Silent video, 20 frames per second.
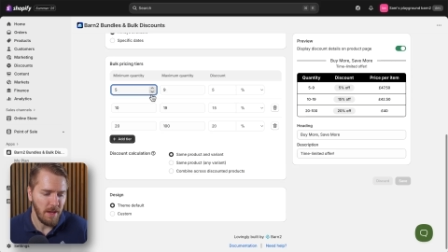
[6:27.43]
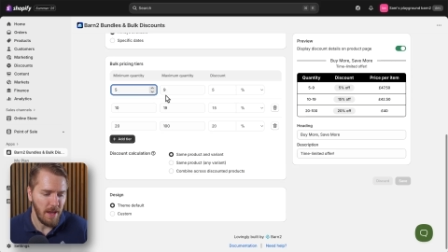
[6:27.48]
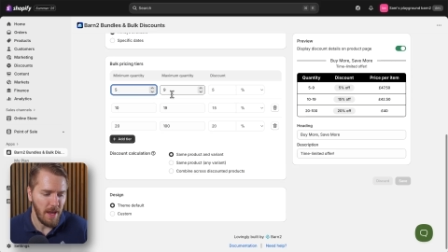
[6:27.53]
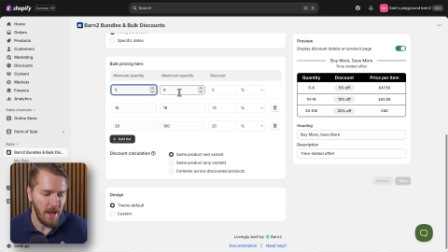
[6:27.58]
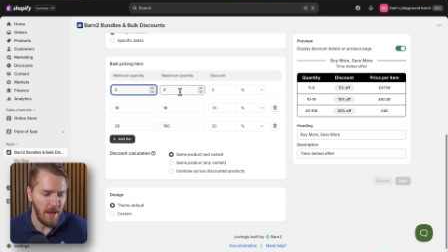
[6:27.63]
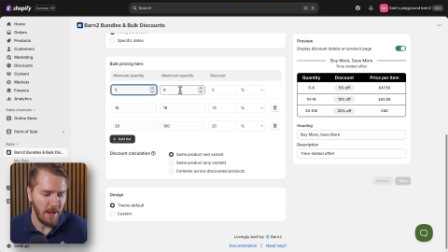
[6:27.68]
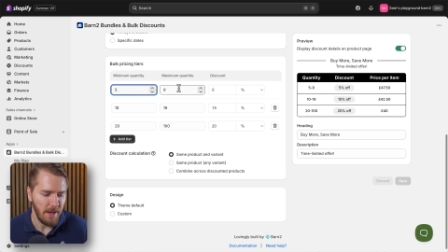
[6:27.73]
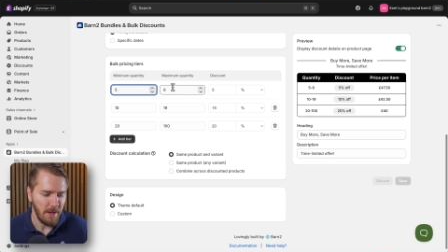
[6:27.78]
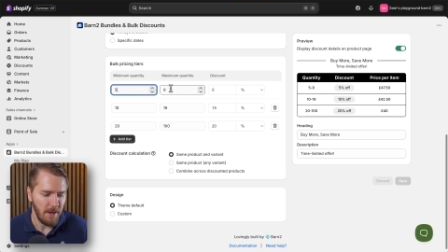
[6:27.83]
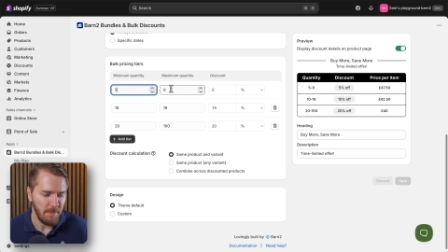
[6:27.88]

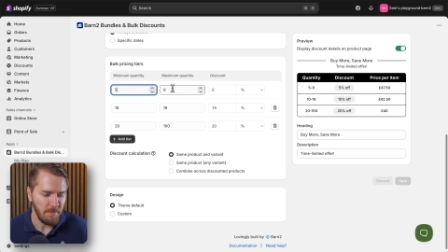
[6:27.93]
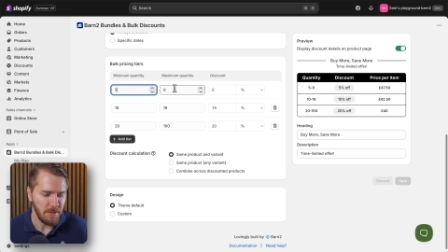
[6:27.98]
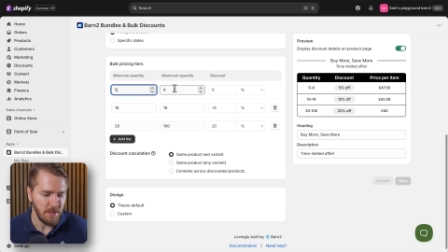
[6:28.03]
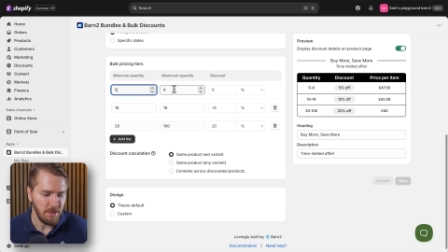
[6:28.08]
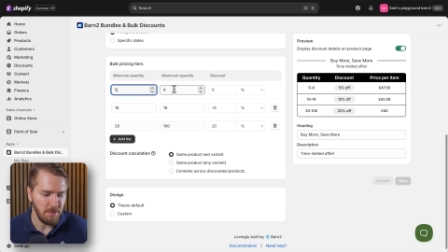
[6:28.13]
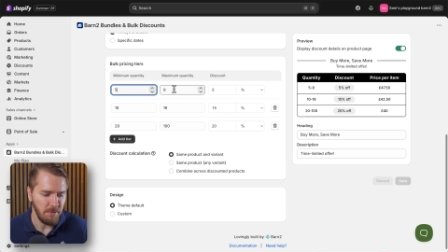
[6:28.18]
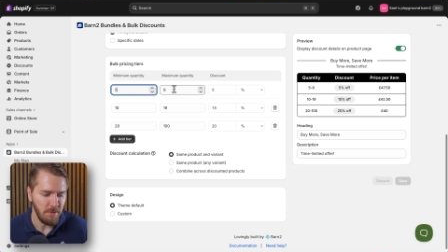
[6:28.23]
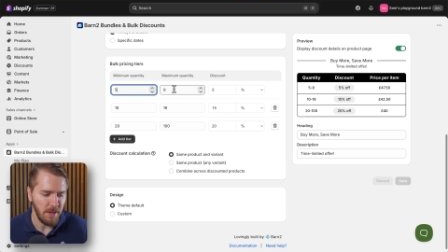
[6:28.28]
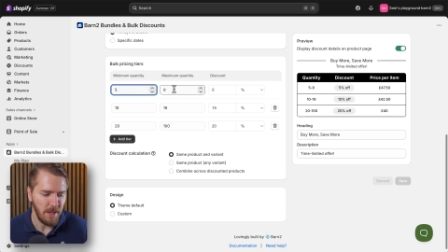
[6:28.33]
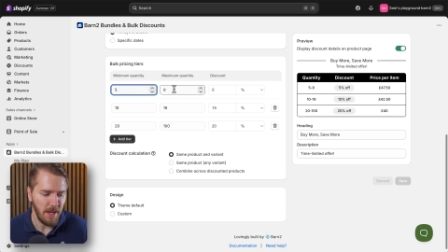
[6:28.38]
and up
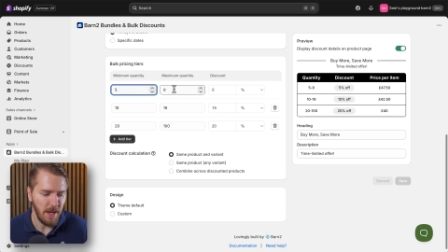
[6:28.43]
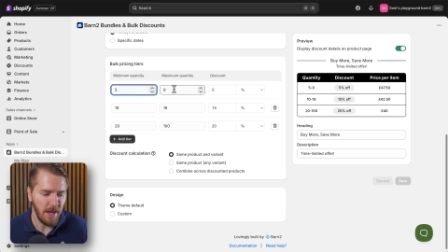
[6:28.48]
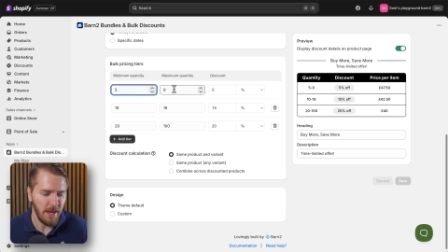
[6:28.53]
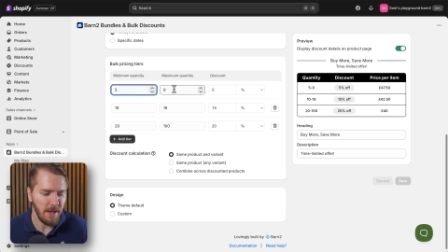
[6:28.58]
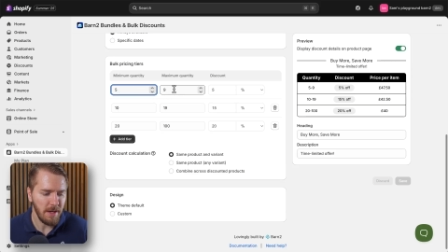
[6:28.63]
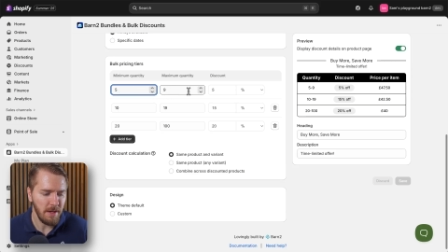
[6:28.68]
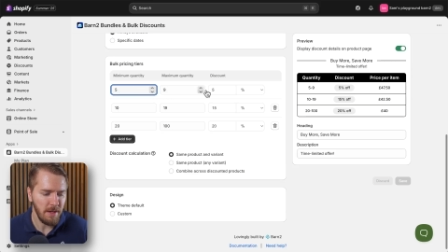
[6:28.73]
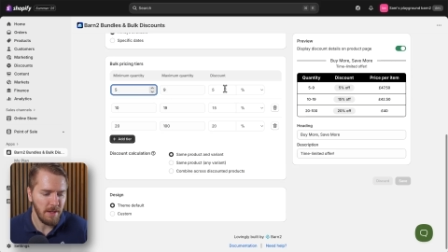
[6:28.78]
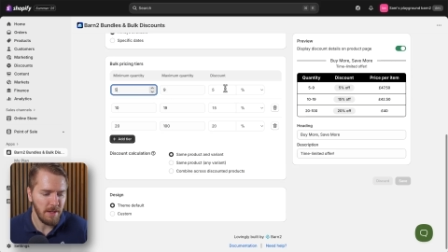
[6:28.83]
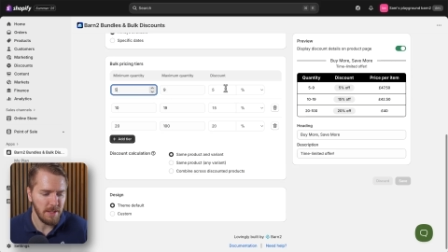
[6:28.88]
to
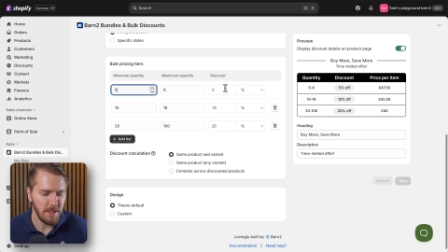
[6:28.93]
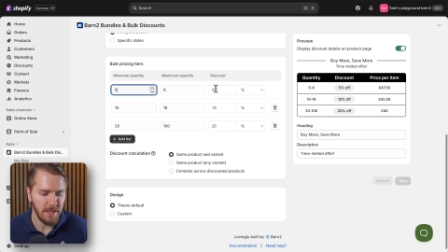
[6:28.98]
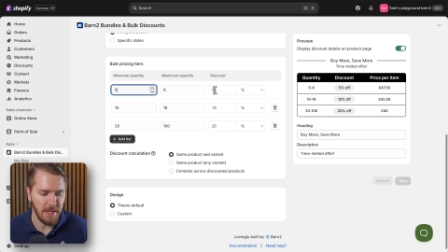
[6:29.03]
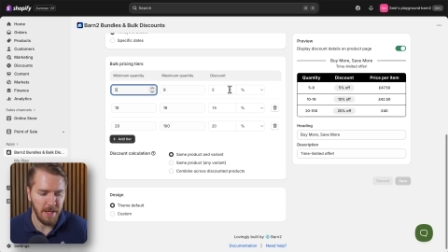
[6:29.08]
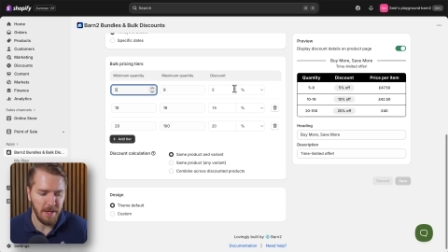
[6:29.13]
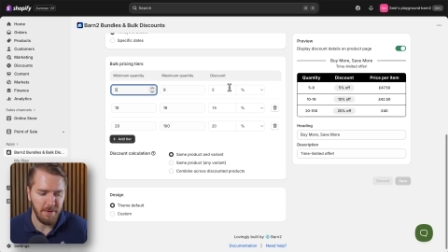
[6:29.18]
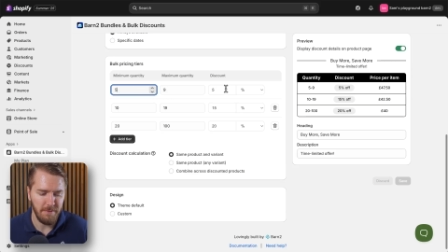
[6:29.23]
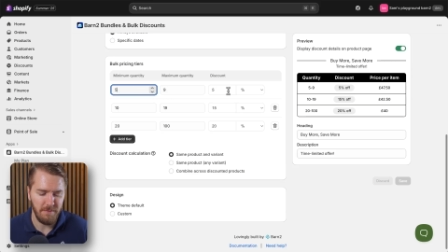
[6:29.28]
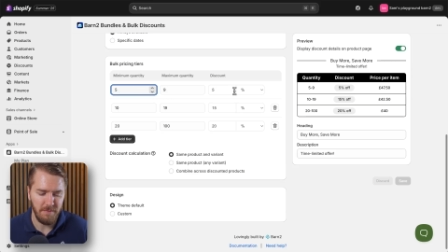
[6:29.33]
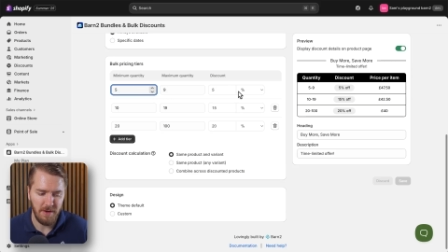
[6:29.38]
nine to
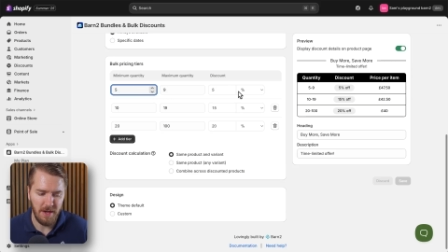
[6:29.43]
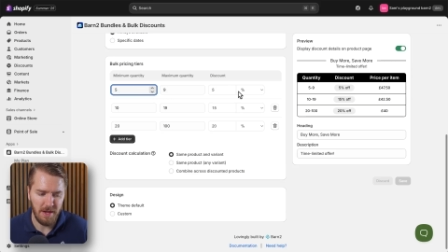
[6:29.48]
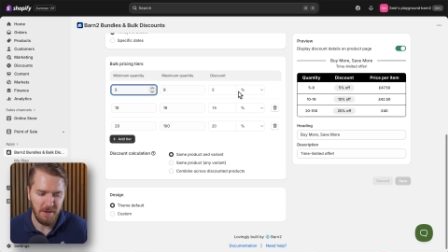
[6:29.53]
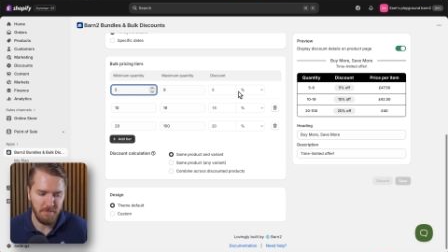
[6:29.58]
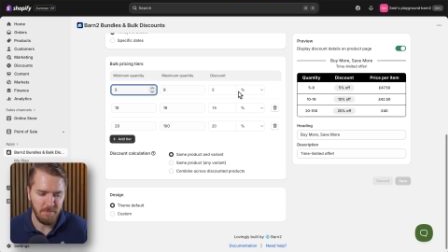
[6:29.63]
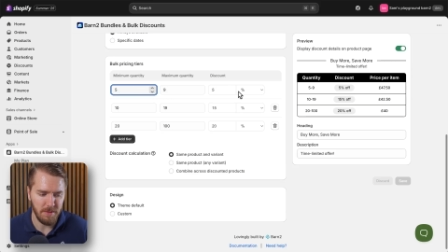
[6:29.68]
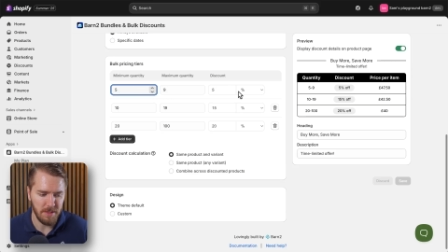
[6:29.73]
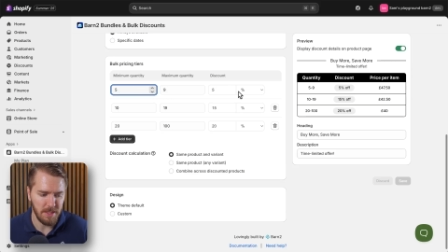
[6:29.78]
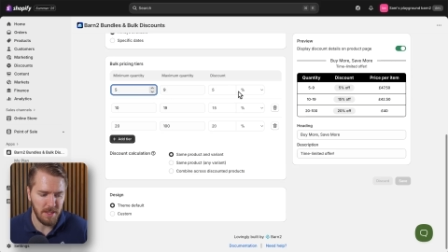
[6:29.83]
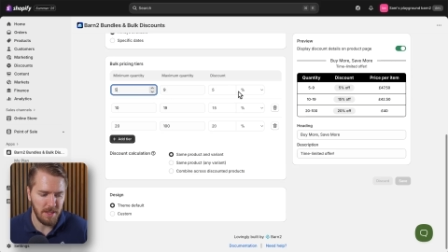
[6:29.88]
get a
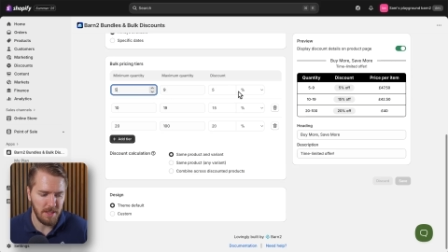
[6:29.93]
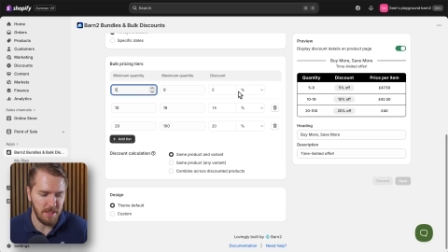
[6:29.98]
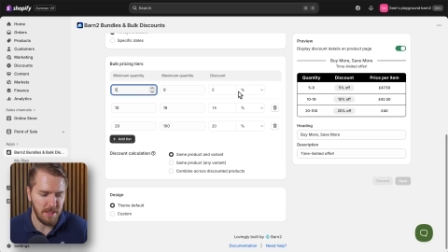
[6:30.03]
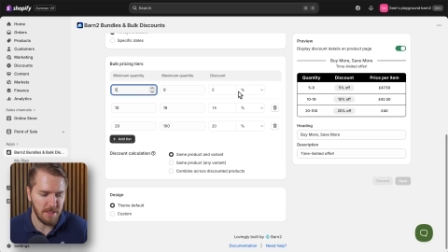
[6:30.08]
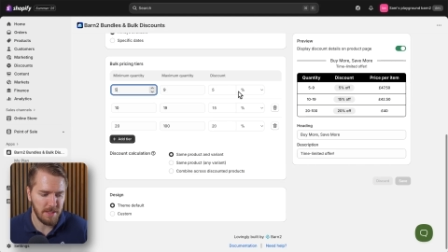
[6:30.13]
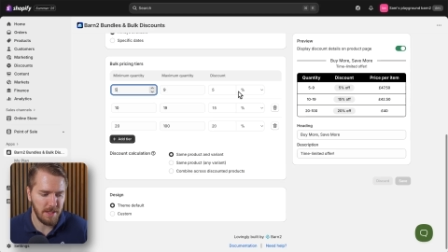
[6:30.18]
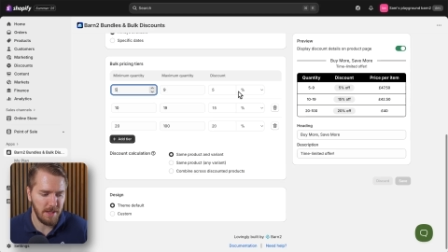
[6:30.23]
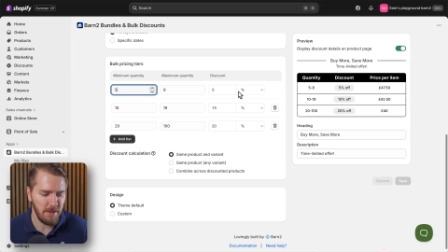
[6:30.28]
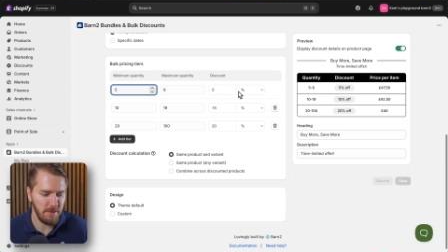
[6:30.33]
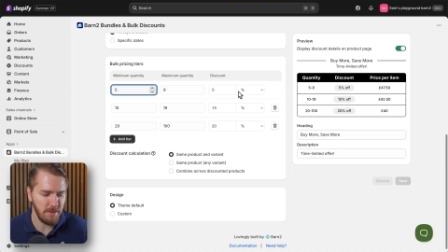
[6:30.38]
5%
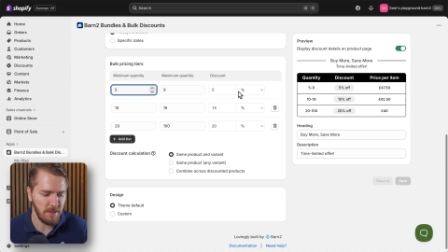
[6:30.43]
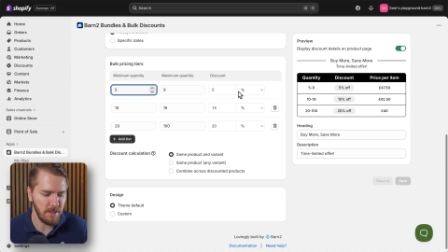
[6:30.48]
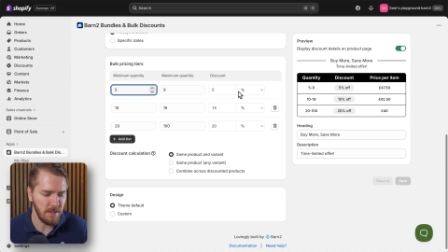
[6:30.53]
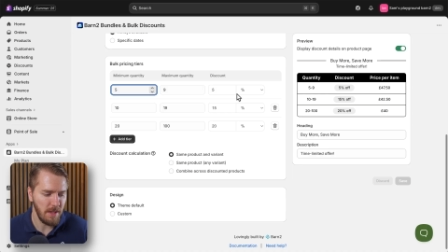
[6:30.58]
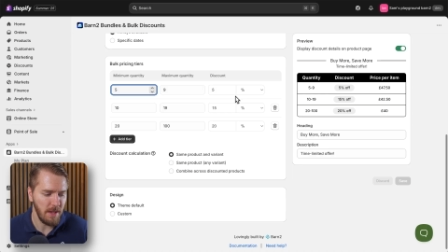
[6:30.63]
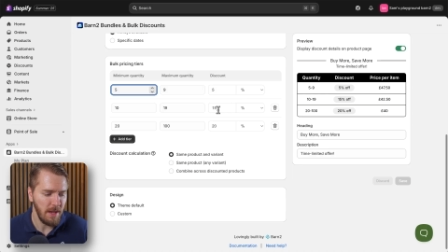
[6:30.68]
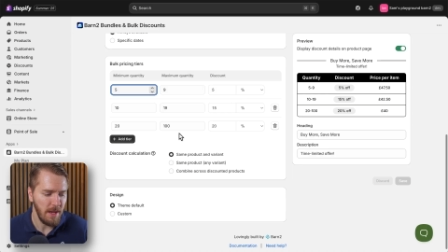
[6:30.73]
discount.